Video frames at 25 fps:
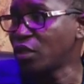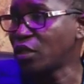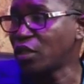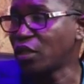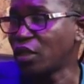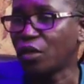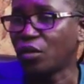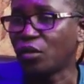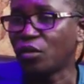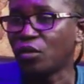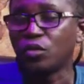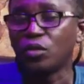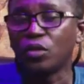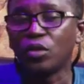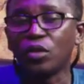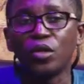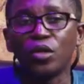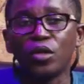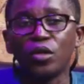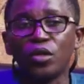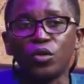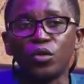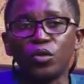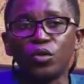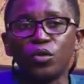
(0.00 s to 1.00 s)
Now,
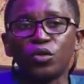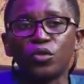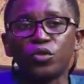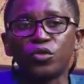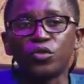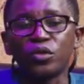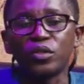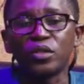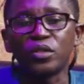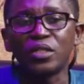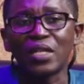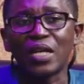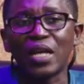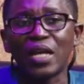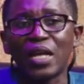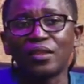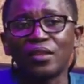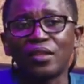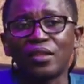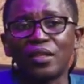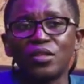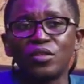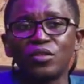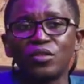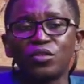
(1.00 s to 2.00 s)
you know, so these are
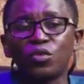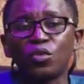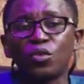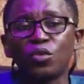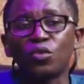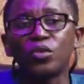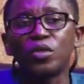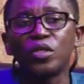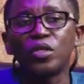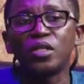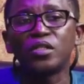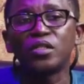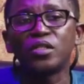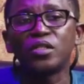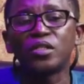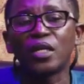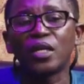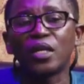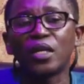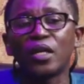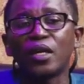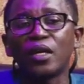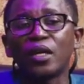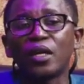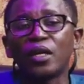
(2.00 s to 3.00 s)
things to
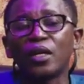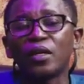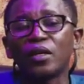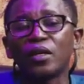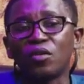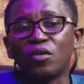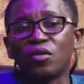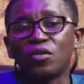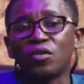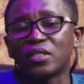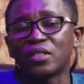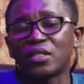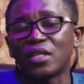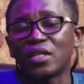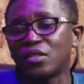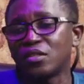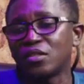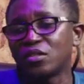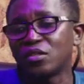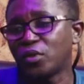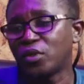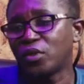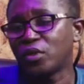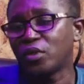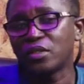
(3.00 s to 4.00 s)
which concerned
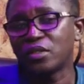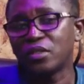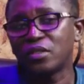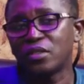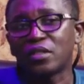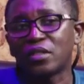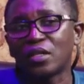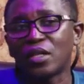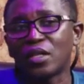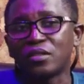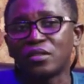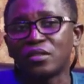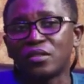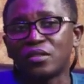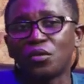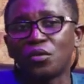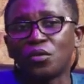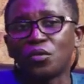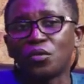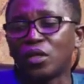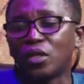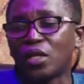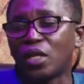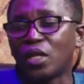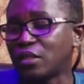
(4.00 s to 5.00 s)
persons and
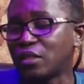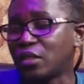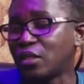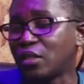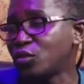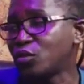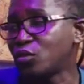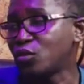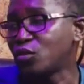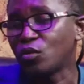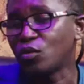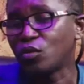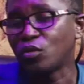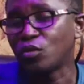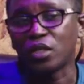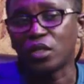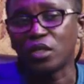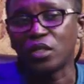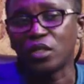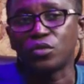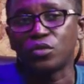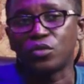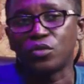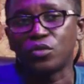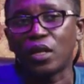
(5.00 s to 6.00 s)
stakeholders need to look
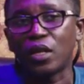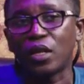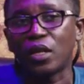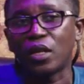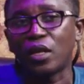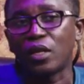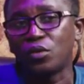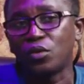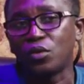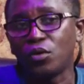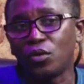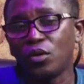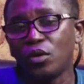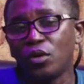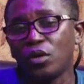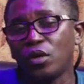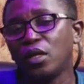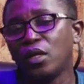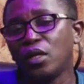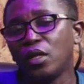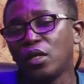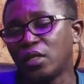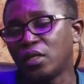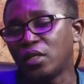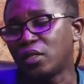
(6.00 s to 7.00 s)
into. And I know
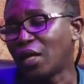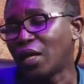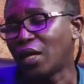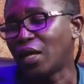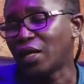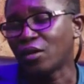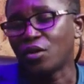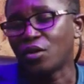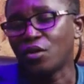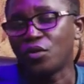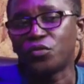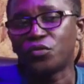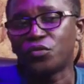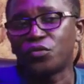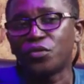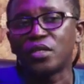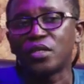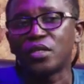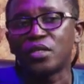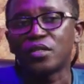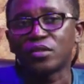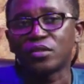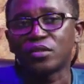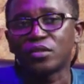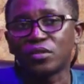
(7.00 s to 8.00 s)
in that
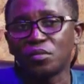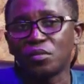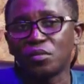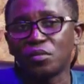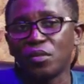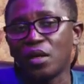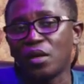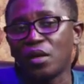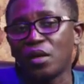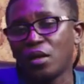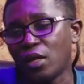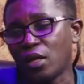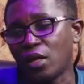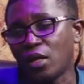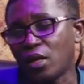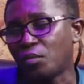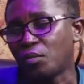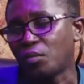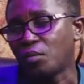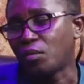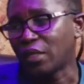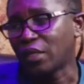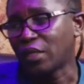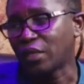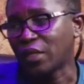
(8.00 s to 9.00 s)
conference,
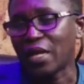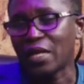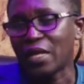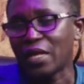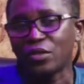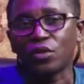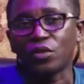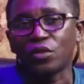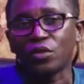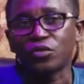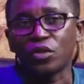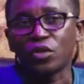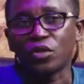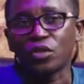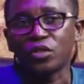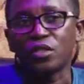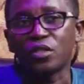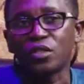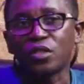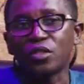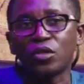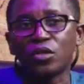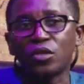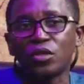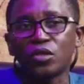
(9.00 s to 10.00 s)
matters of such
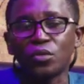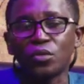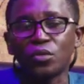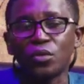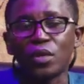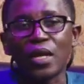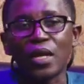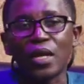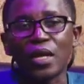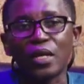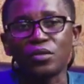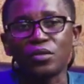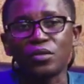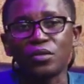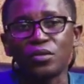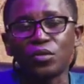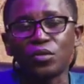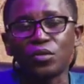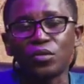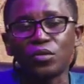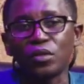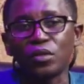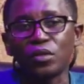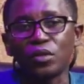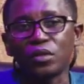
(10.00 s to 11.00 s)
natures were, you know,
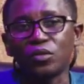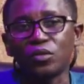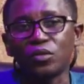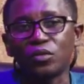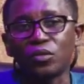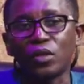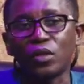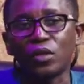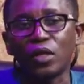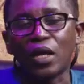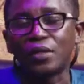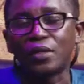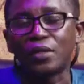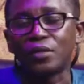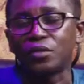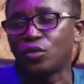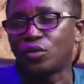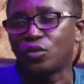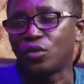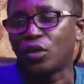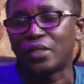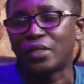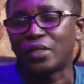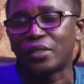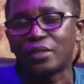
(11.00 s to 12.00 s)

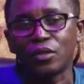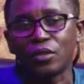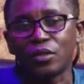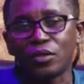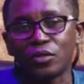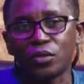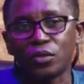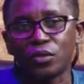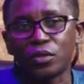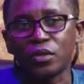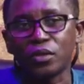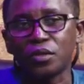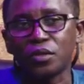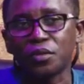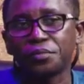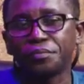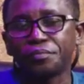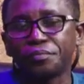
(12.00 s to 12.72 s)
handled and dealt with.